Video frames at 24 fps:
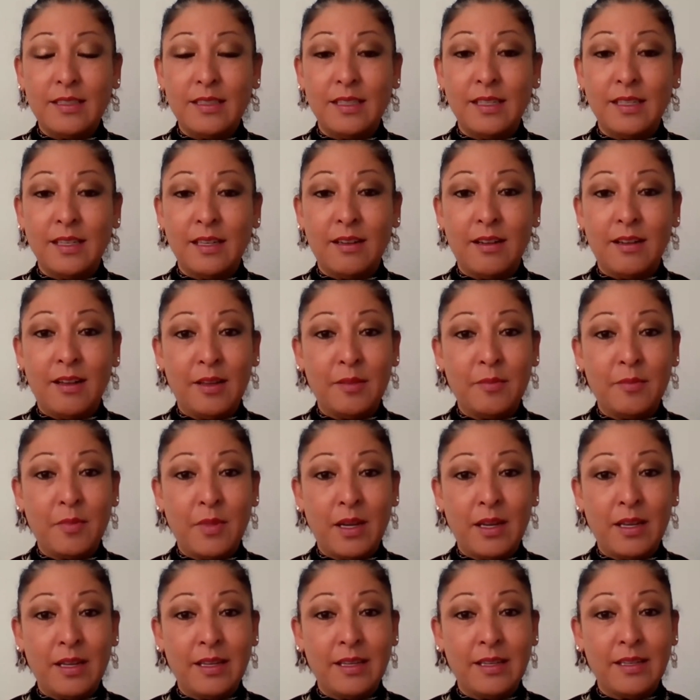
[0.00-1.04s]
to get on
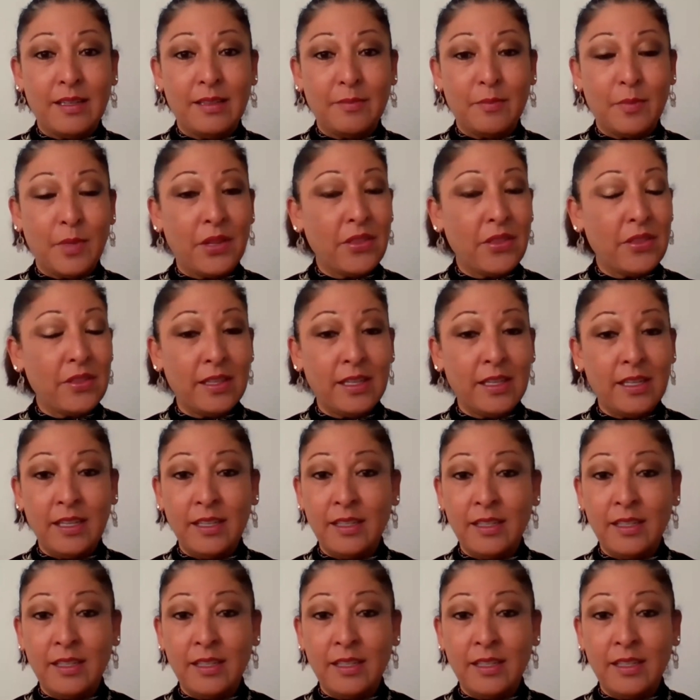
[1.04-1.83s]
my monthly